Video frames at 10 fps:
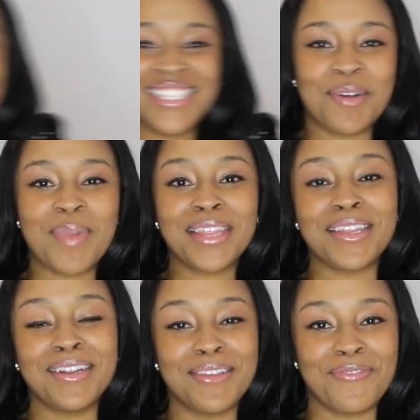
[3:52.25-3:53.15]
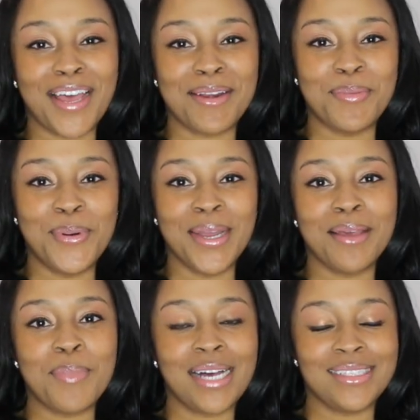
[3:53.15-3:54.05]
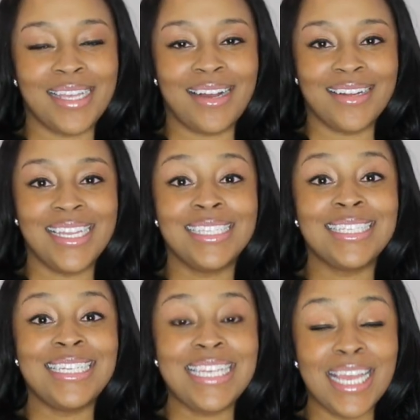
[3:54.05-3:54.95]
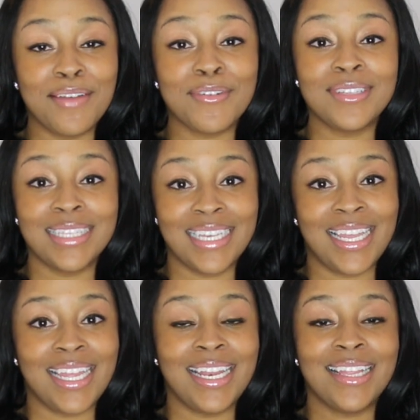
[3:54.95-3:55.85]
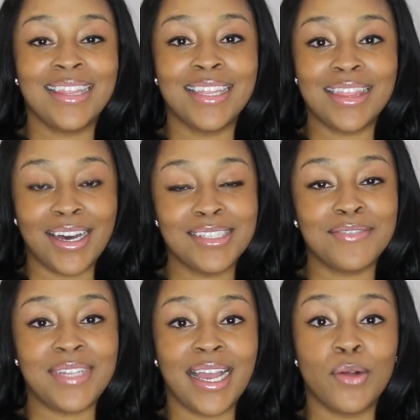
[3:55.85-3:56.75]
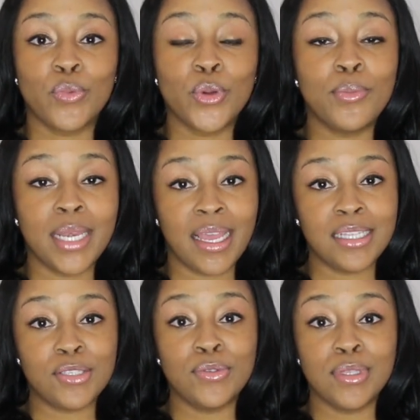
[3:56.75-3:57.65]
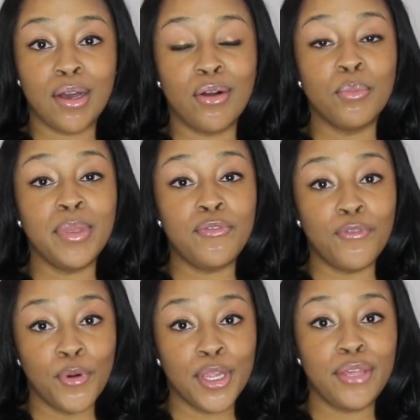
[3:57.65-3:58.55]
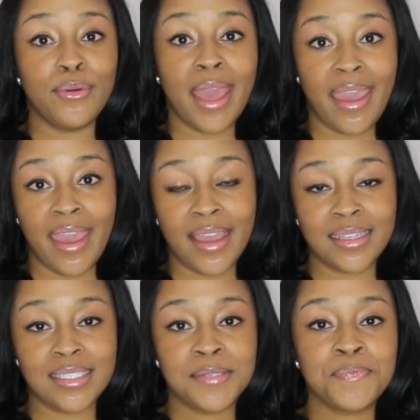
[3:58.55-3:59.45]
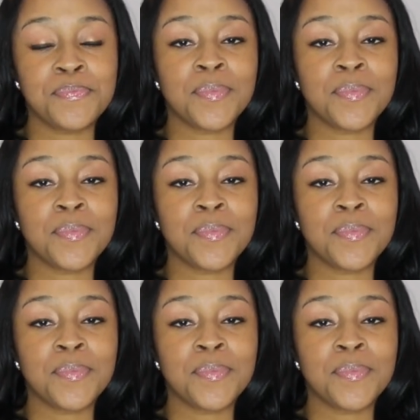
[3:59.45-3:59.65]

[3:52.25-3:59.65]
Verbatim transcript: So my third and final point about doubt is never let the thoughts of doubt ruminate too long before you act.